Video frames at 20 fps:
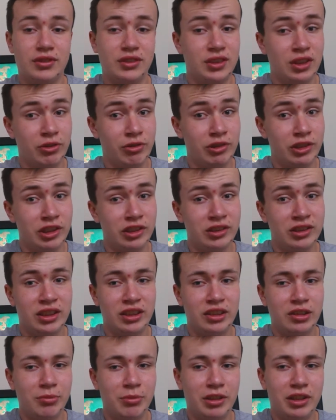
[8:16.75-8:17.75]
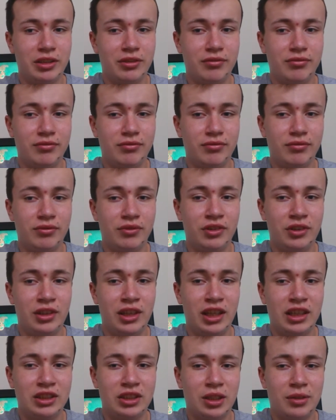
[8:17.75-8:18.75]
So we should see in a minute for the
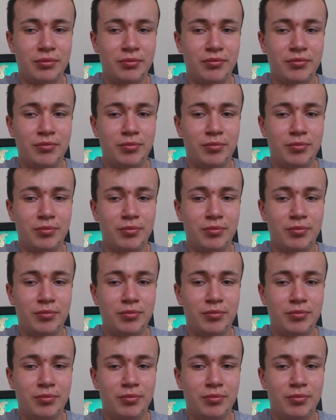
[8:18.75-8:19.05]
next